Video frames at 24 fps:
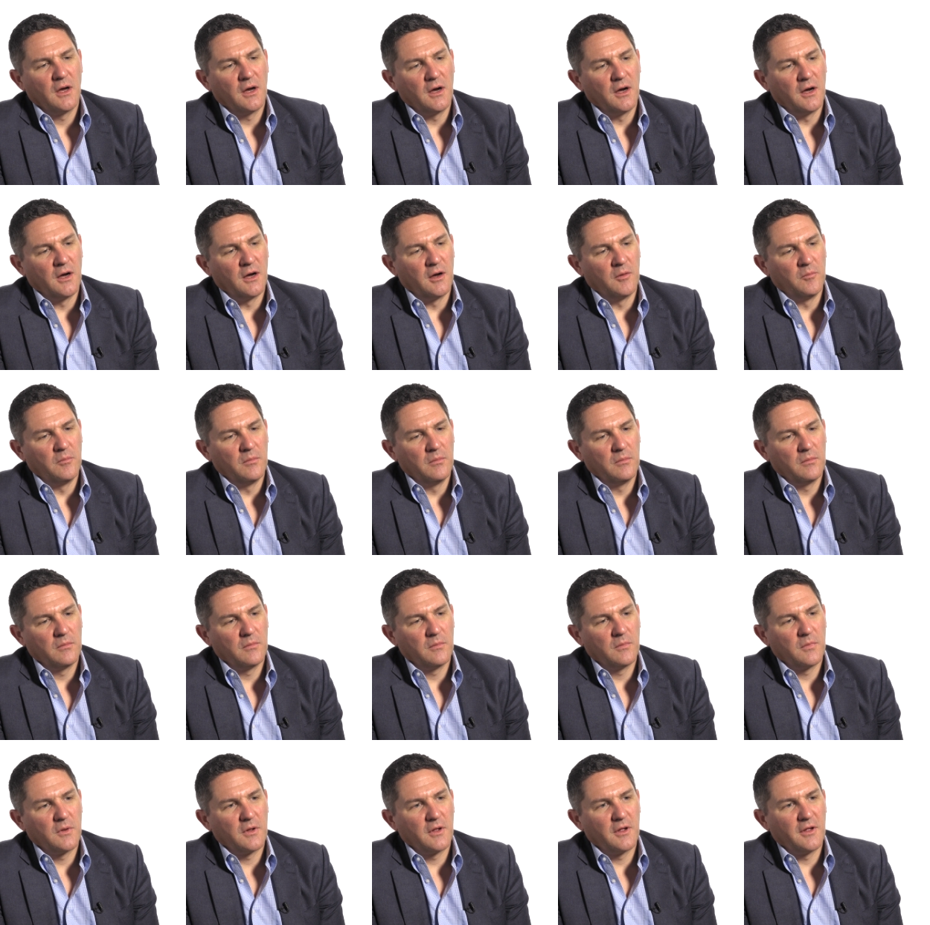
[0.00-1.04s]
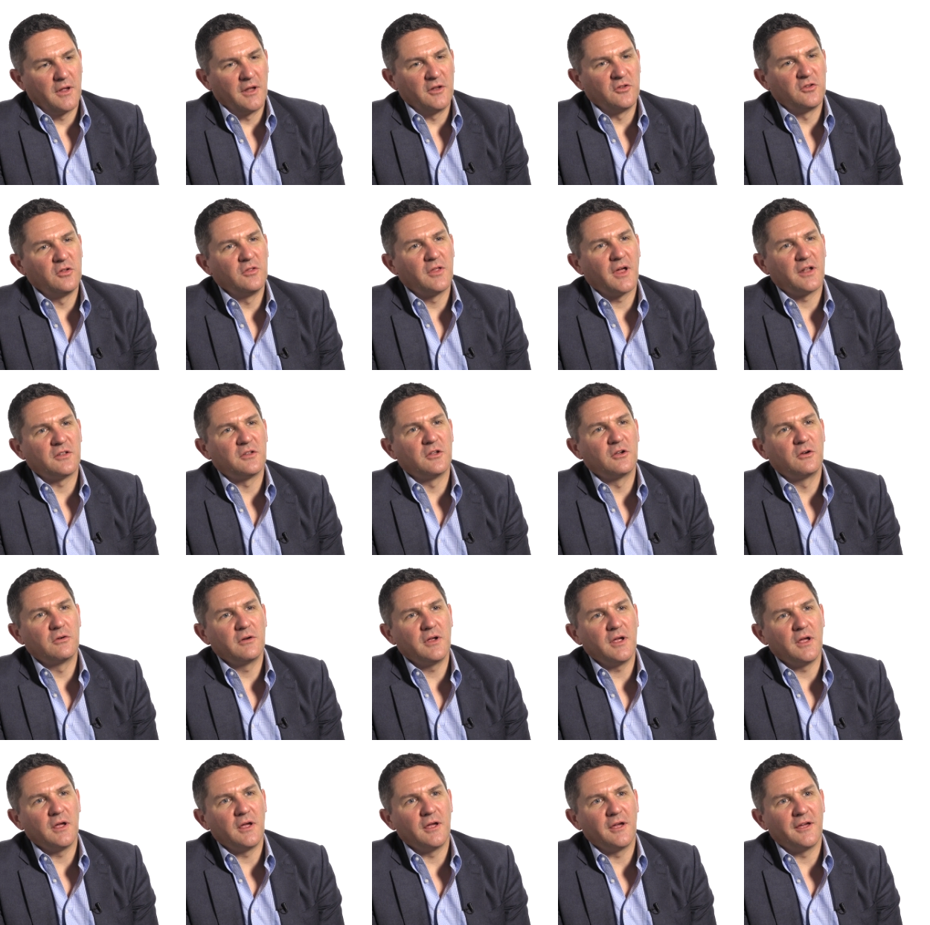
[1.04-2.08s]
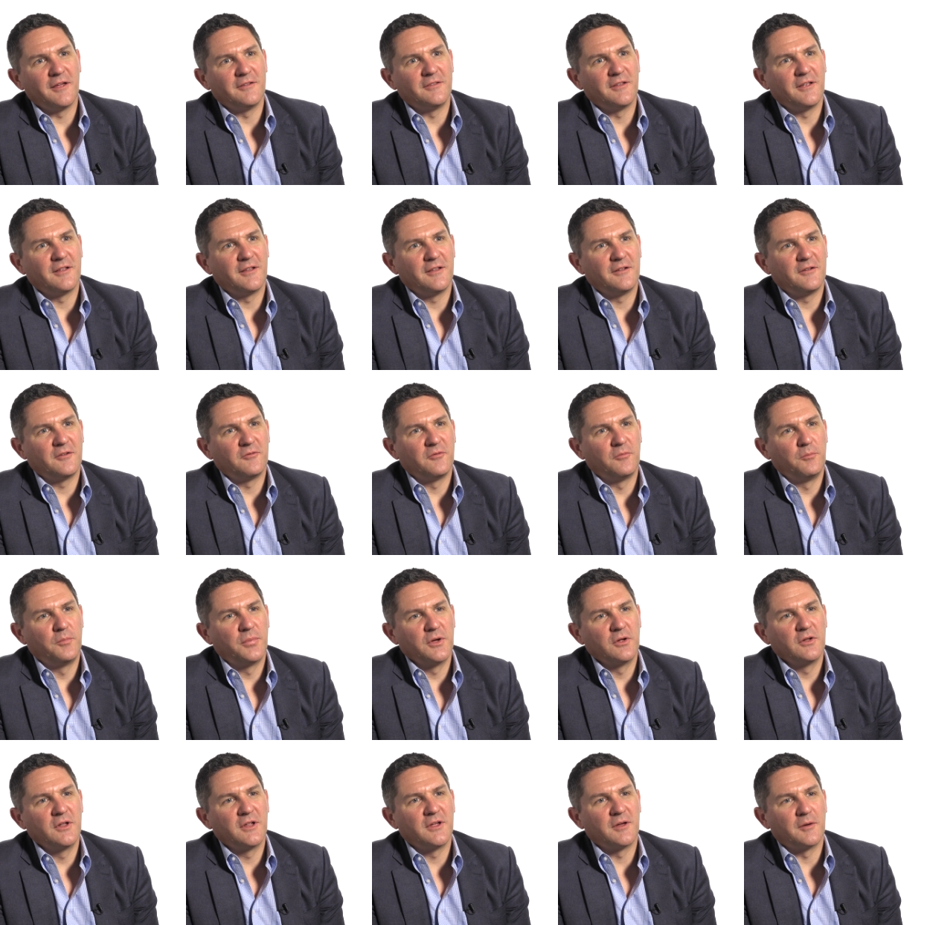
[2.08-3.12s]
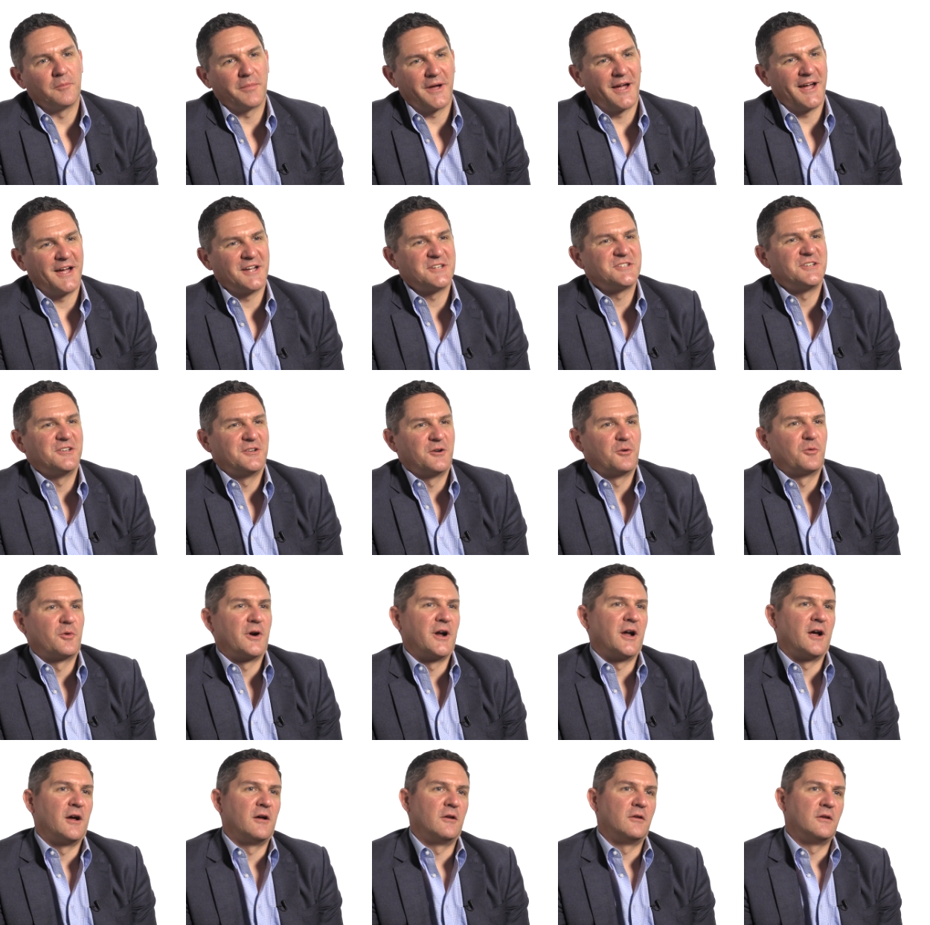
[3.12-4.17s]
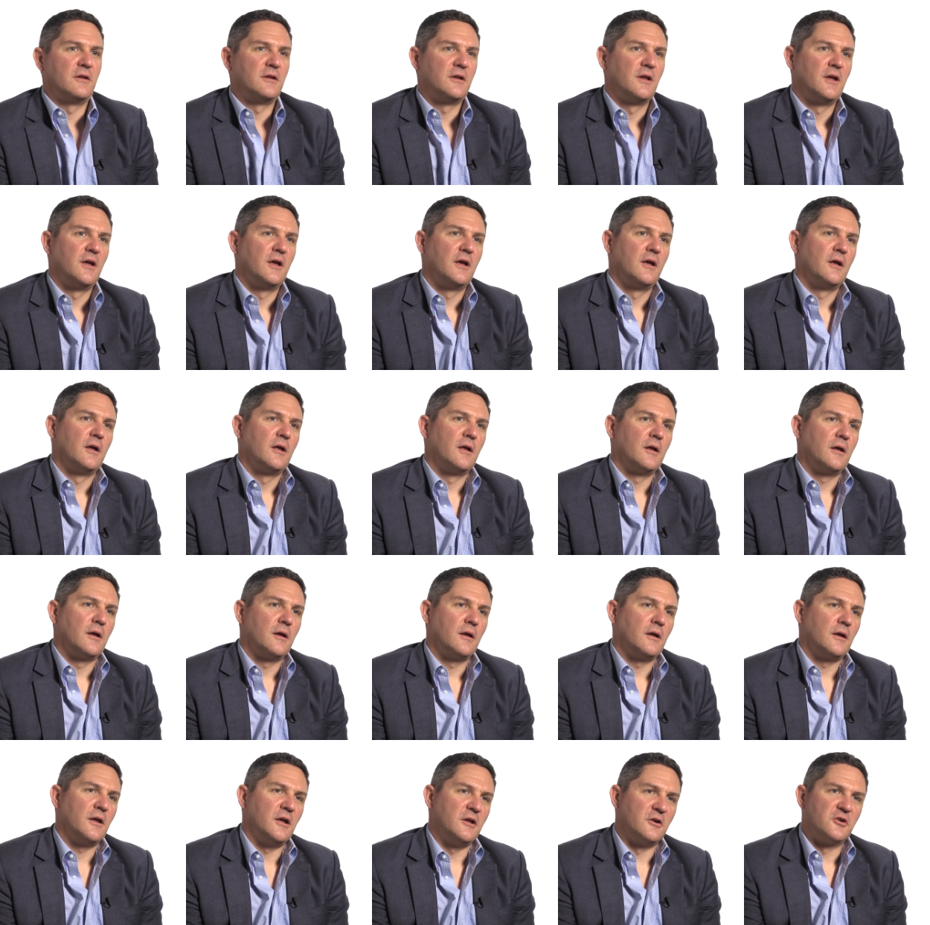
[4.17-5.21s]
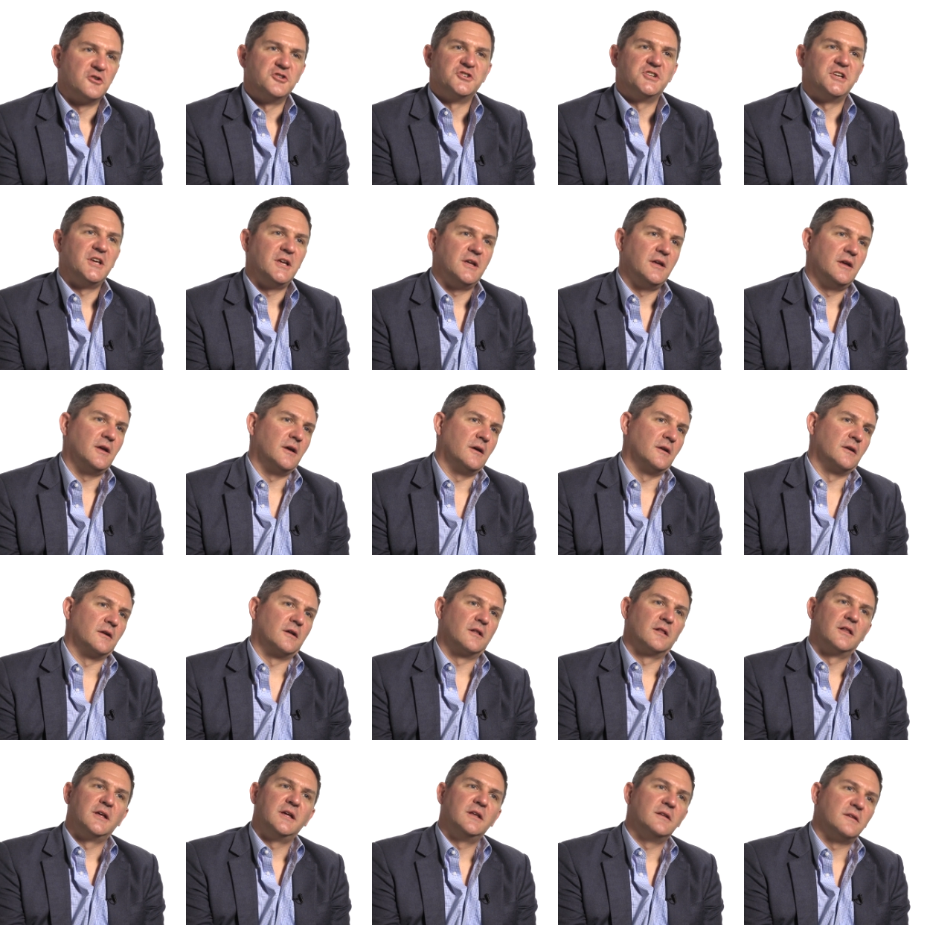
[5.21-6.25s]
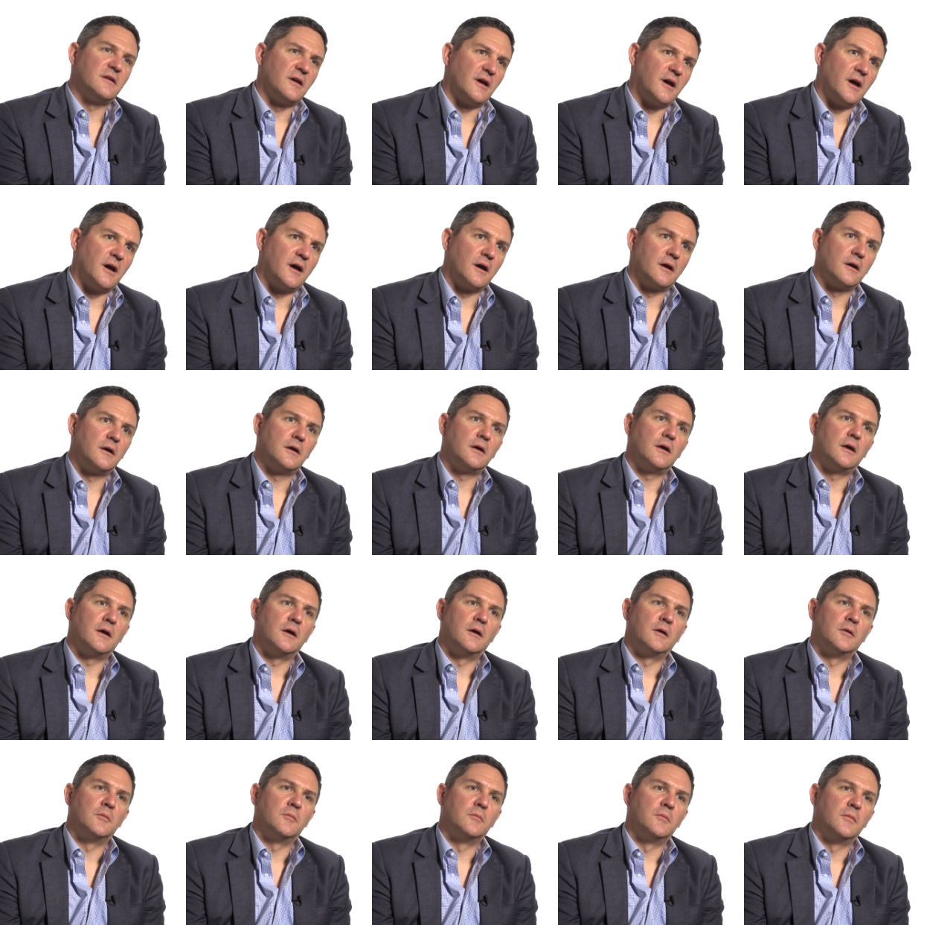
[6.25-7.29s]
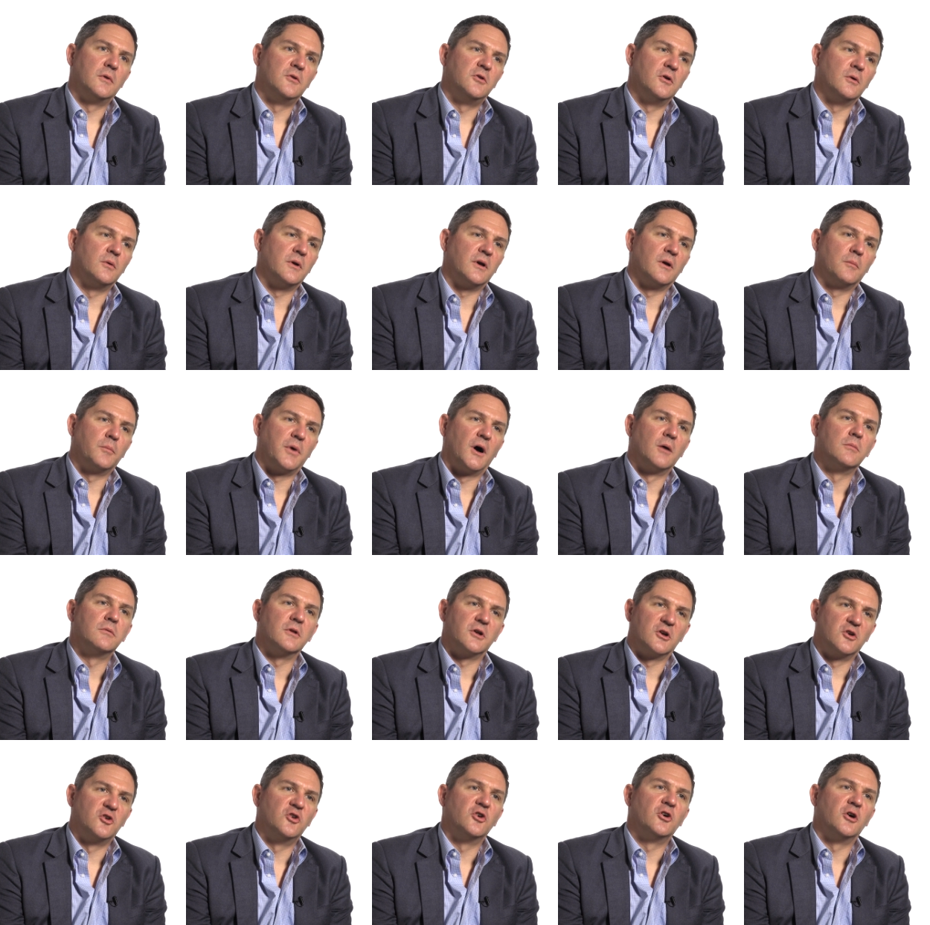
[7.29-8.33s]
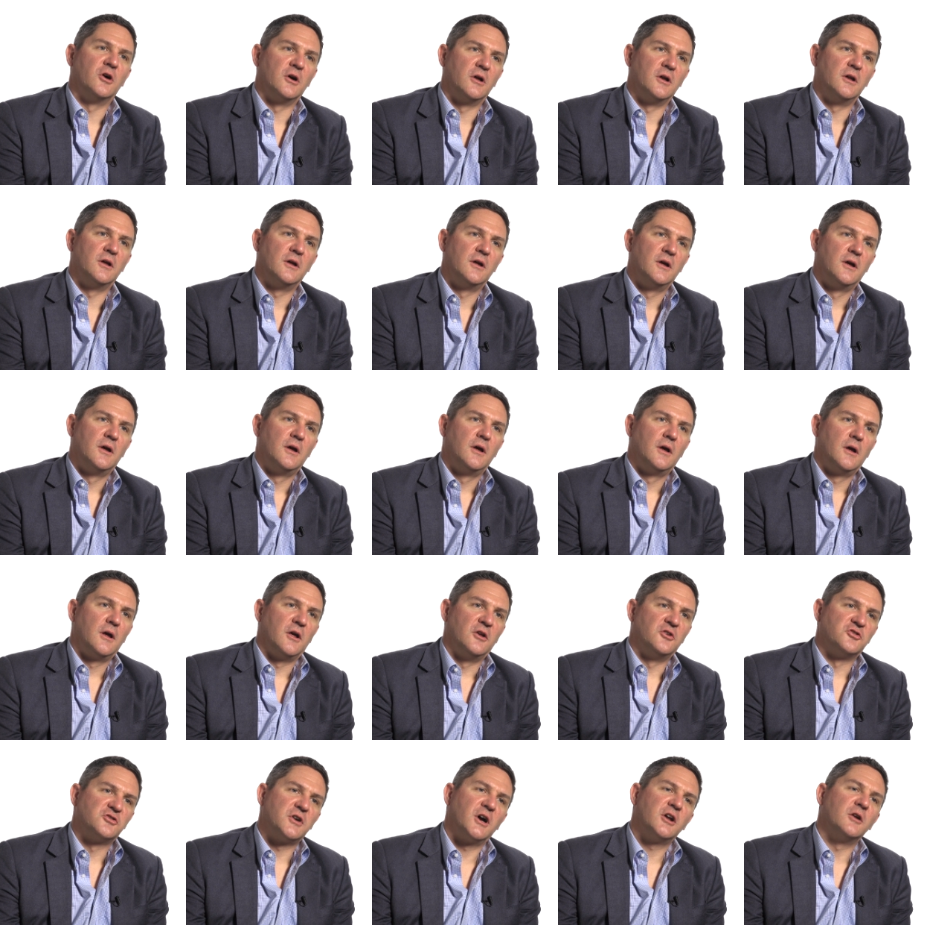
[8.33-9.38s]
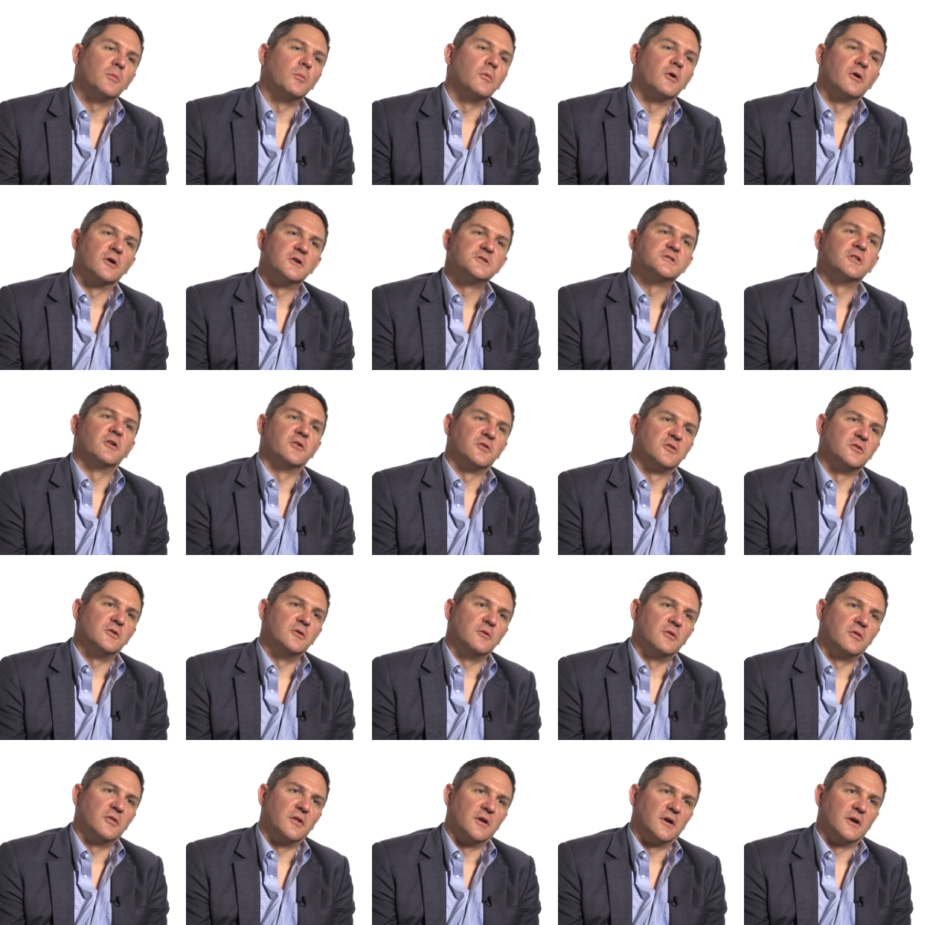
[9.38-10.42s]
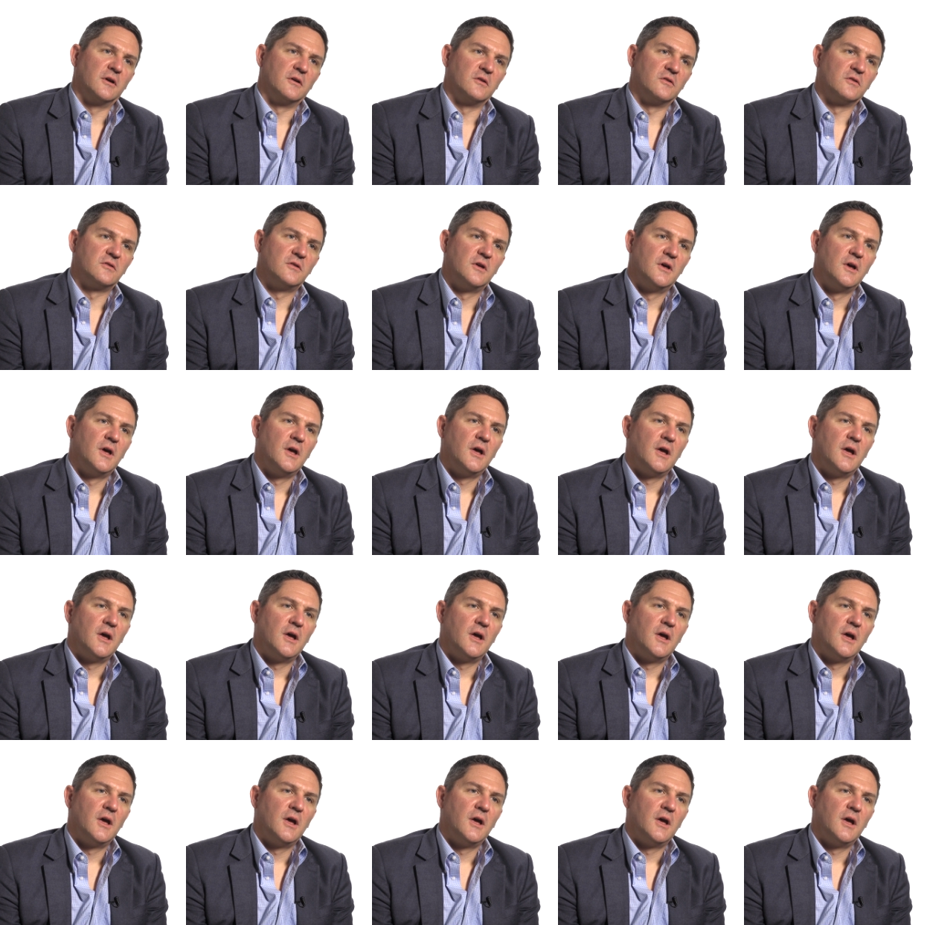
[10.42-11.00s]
Um, and to that degree, it, building a passion around energy and clean tech and doing public good and trying to merge those two things.